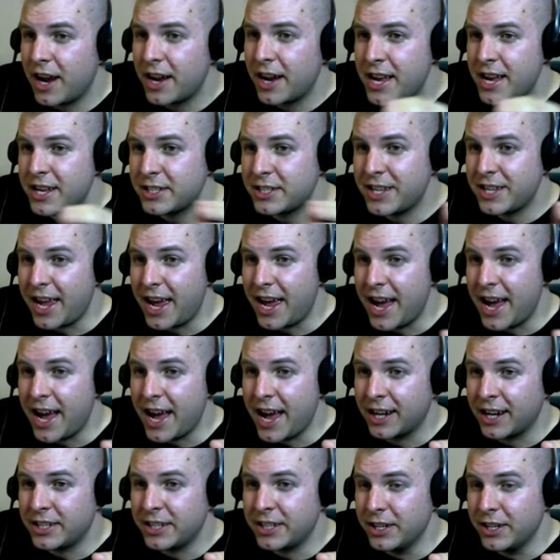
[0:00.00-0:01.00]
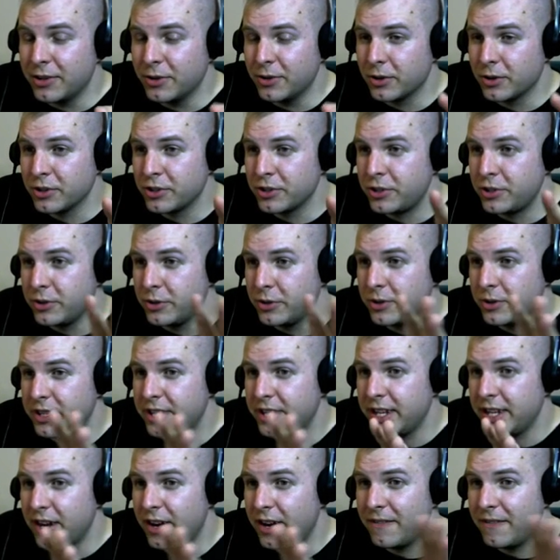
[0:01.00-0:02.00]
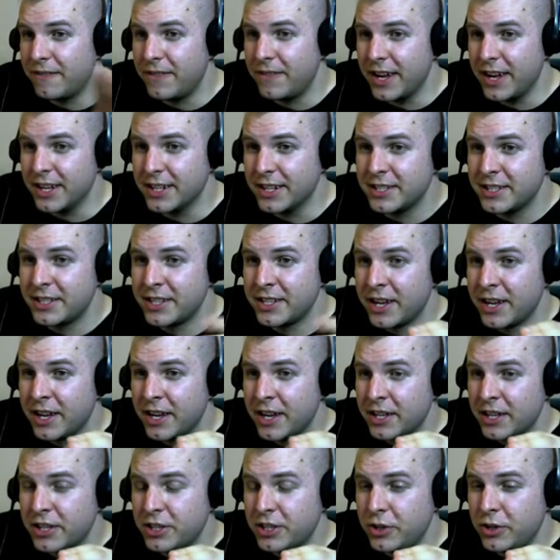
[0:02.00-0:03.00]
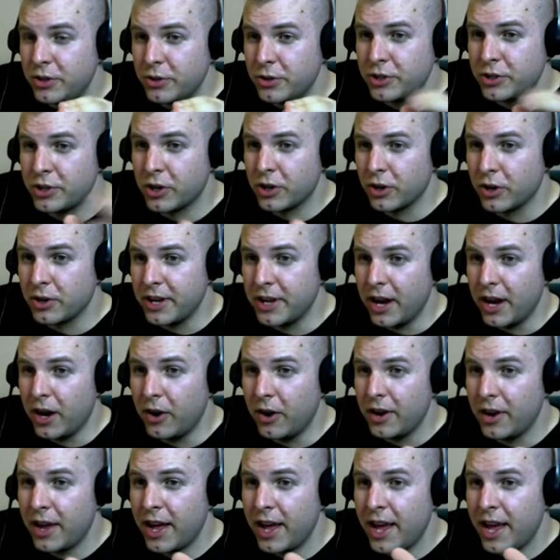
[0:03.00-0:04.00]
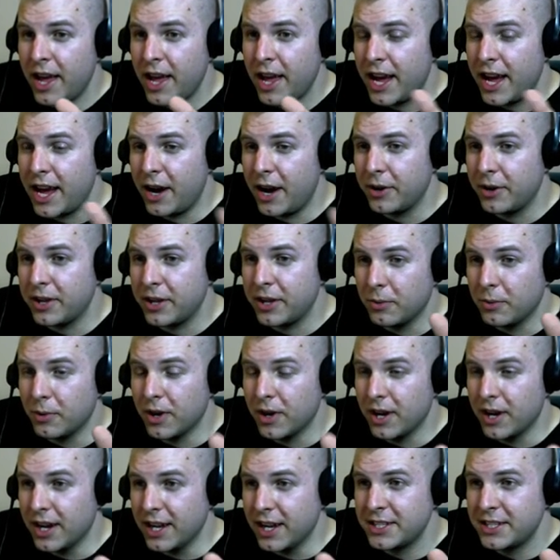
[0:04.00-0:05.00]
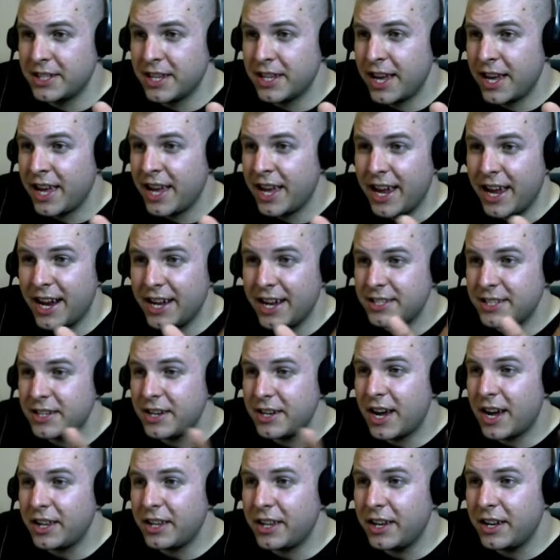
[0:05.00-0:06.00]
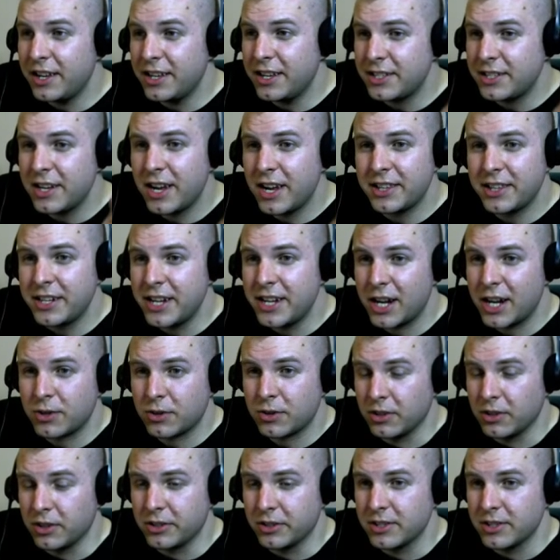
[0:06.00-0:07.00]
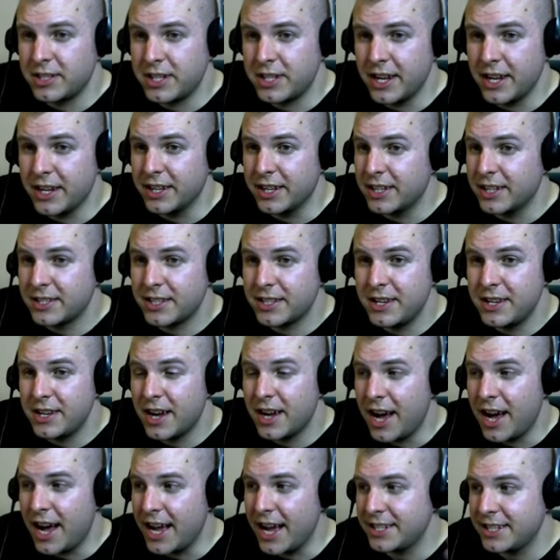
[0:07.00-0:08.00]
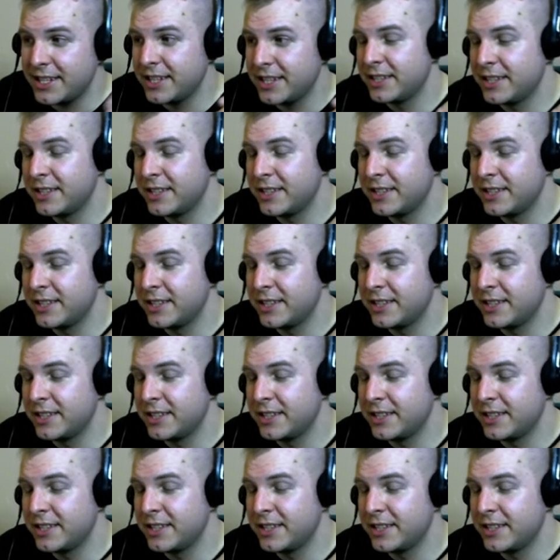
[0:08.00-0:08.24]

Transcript: has to act in order to get events to turn out how he wants. And it's not, it's not the natural understanding. It's not.